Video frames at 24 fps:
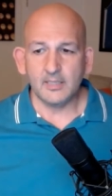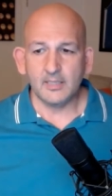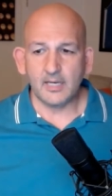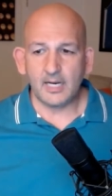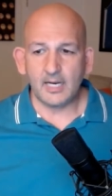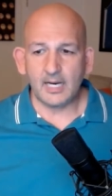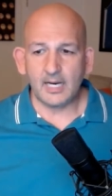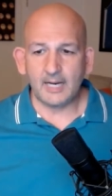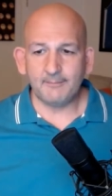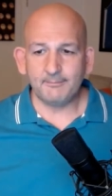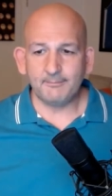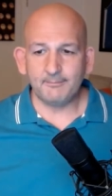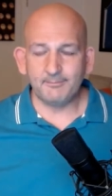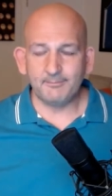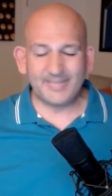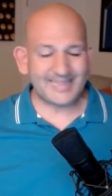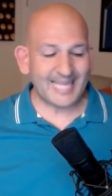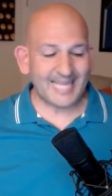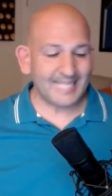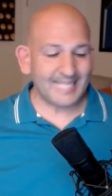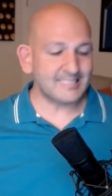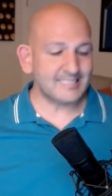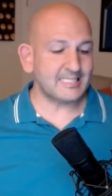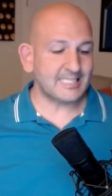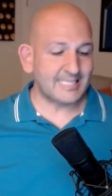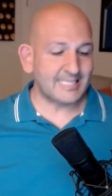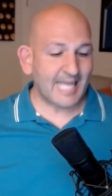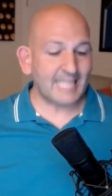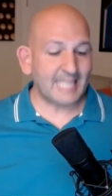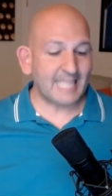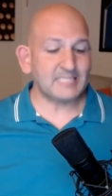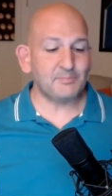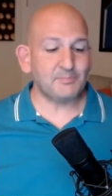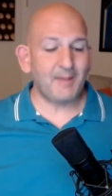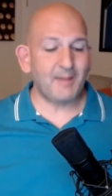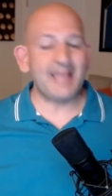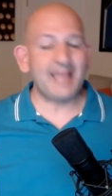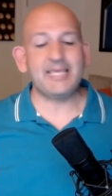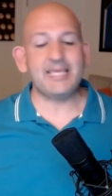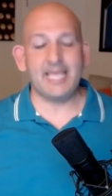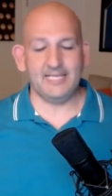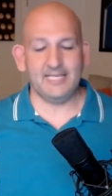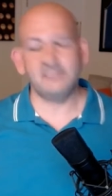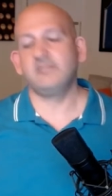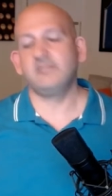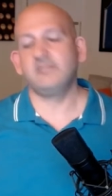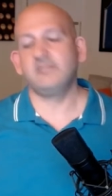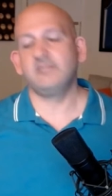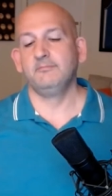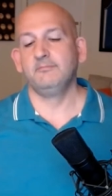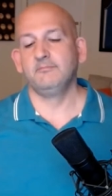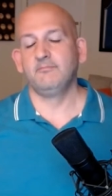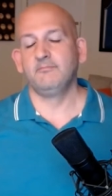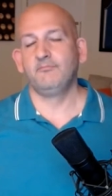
uh, but that that's my guess.